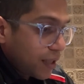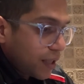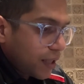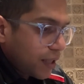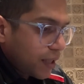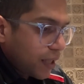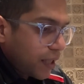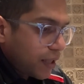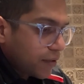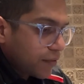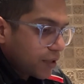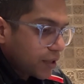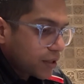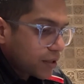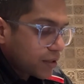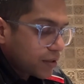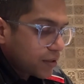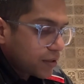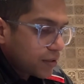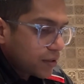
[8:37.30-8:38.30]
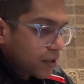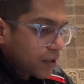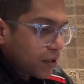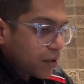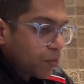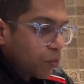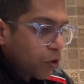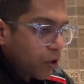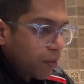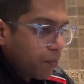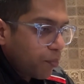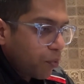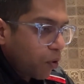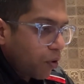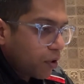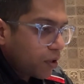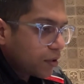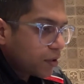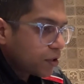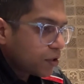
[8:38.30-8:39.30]
Anyways, the more
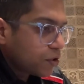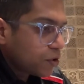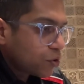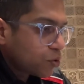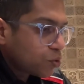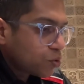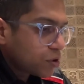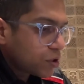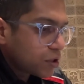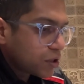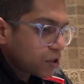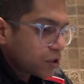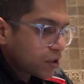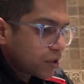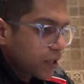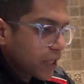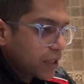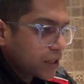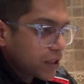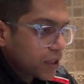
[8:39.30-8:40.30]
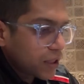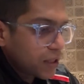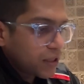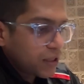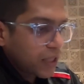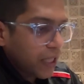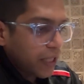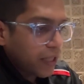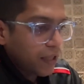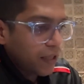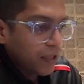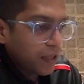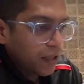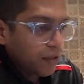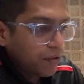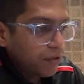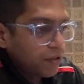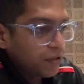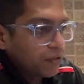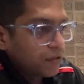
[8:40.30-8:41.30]
important news, Treasury
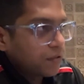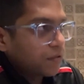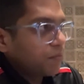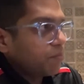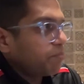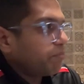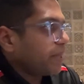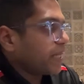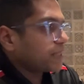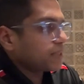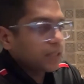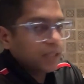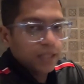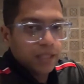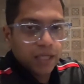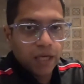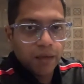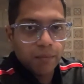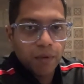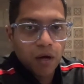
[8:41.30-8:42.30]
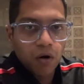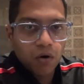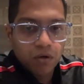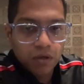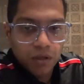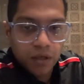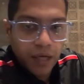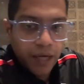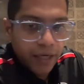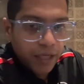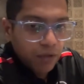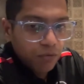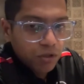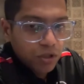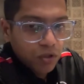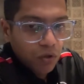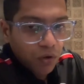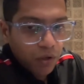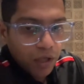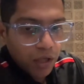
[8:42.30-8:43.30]
Secretary Besant came out and he was
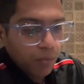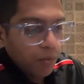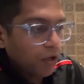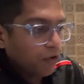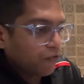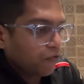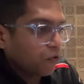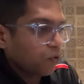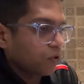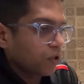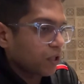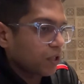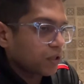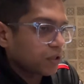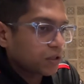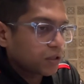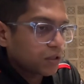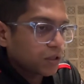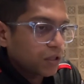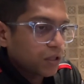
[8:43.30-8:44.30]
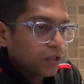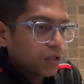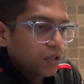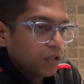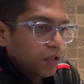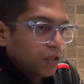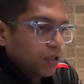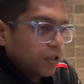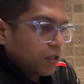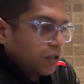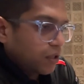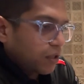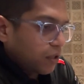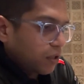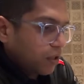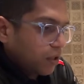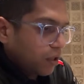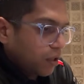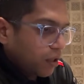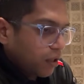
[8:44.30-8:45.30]
talking about a few things.
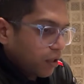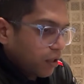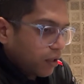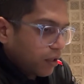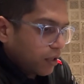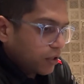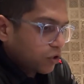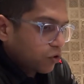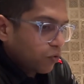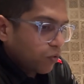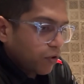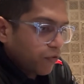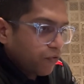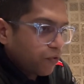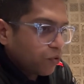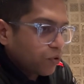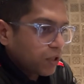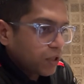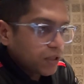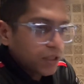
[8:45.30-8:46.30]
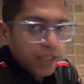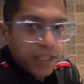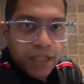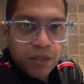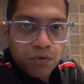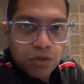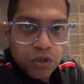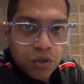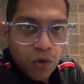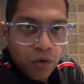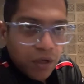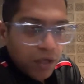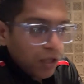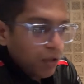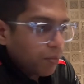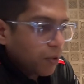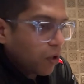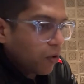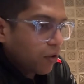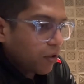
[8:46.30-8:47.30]
Let's go over a few things that he was talking
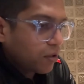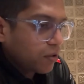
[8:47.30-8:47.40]
about,